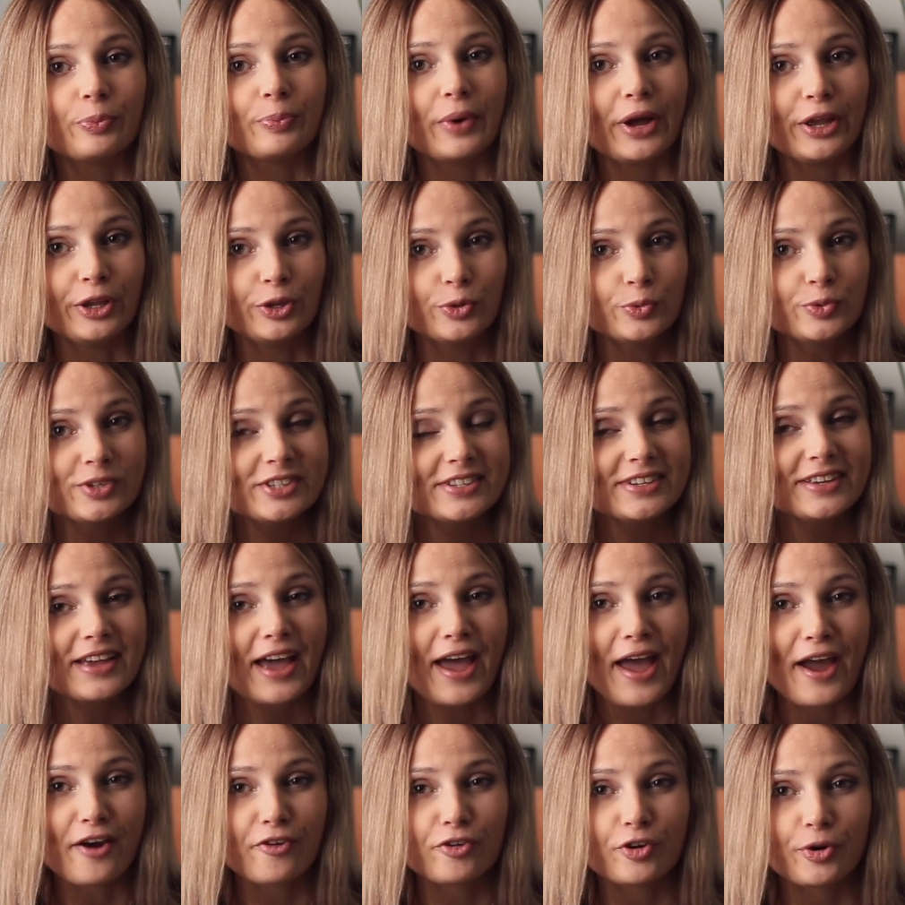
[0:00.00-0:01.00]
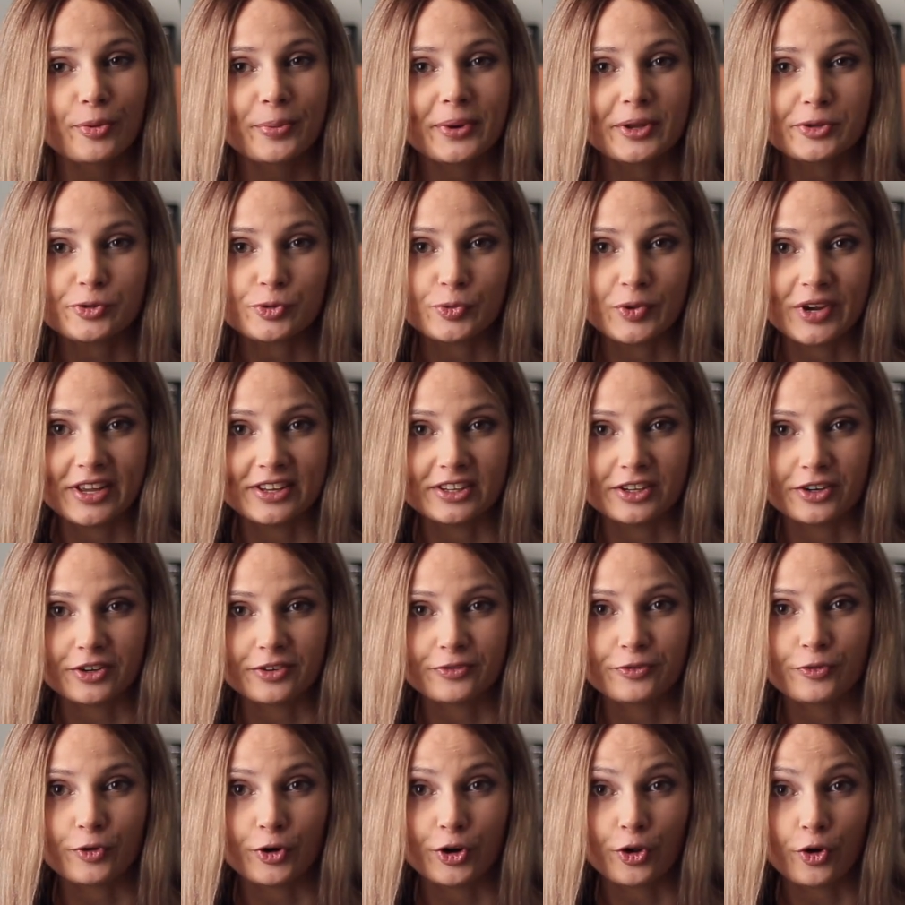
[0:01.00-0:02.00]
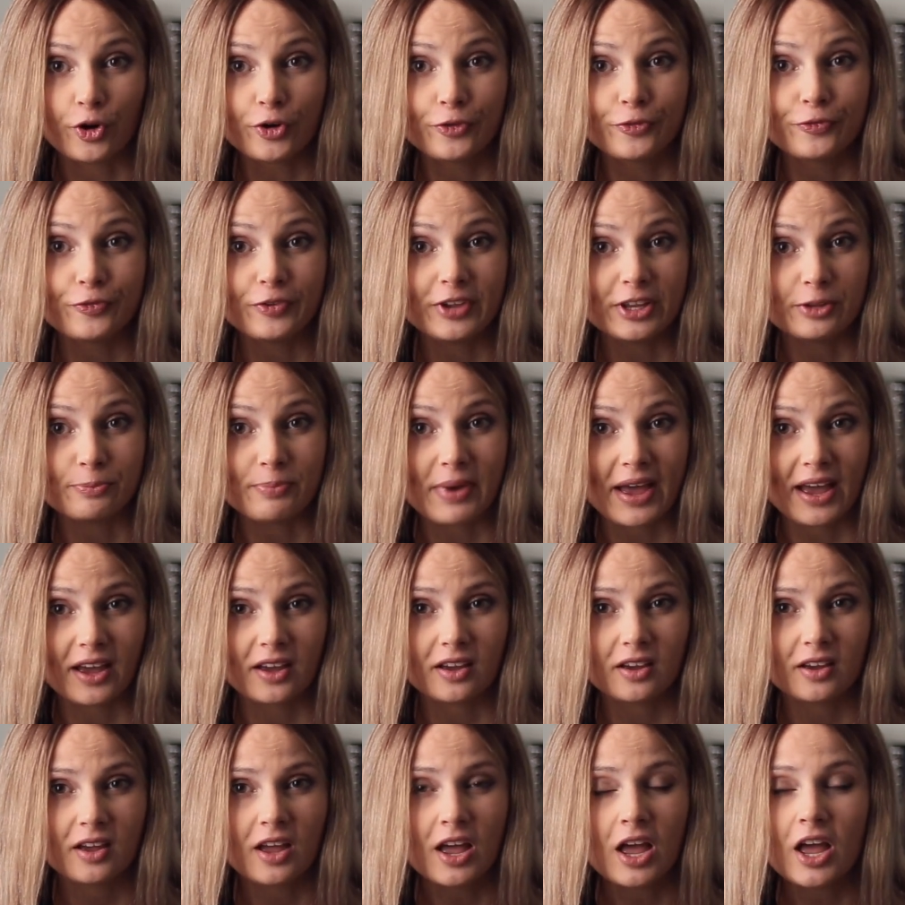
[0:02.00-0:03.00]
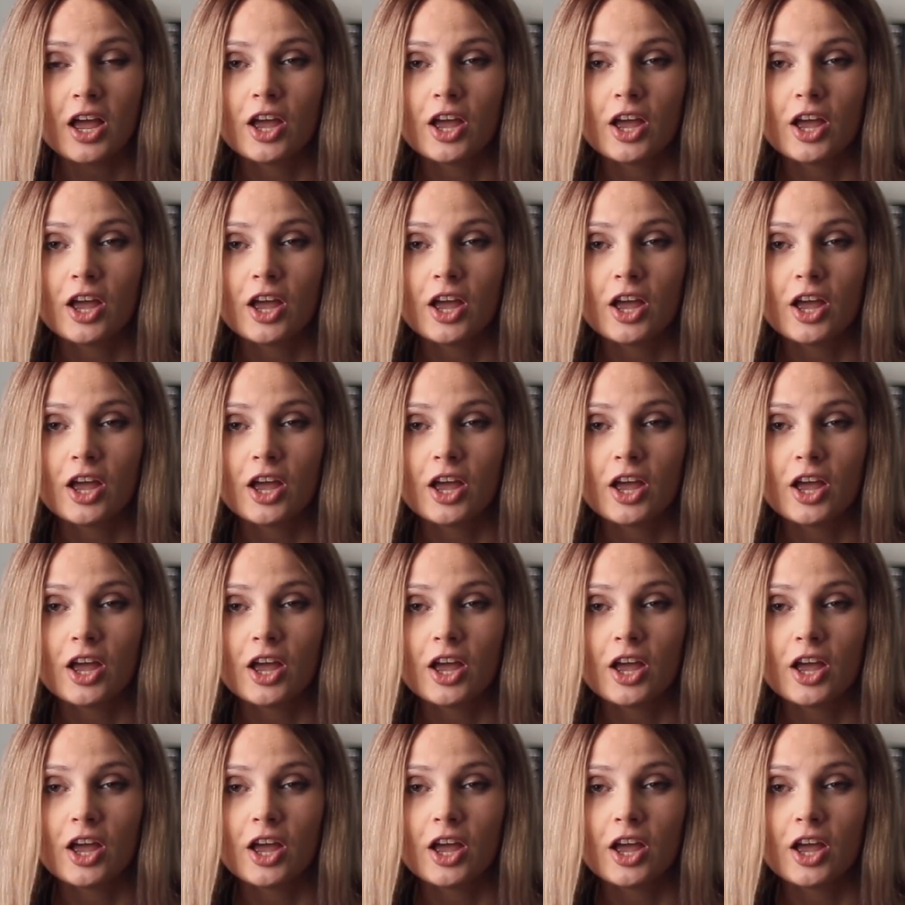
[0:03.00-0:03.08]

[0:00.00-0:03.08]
by using Acrobat Reader for your feedback.